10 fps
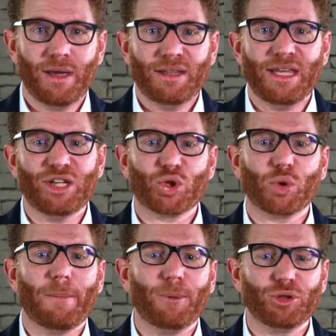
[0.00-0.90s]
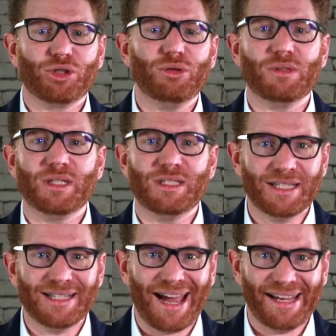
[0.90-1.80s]
they troubleshoot the
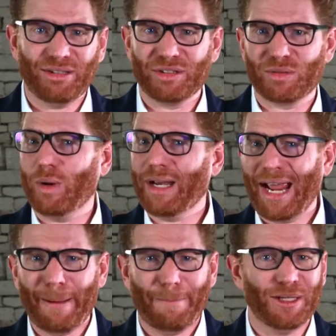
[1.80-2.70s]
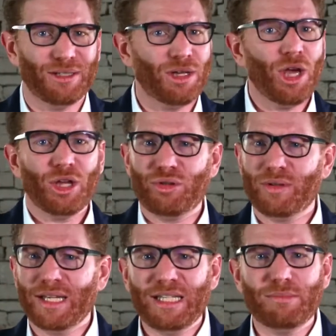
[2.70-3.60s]
denials. What happened? Do
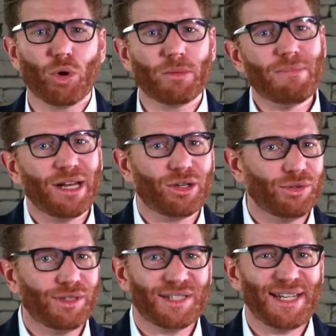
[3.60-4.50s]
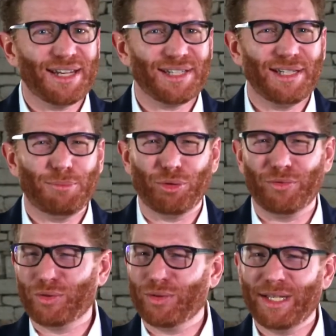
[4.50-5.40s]
they need more medical necessity
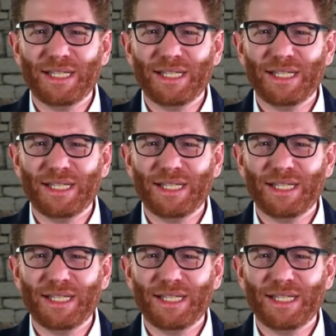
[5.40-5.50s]
proof? Do they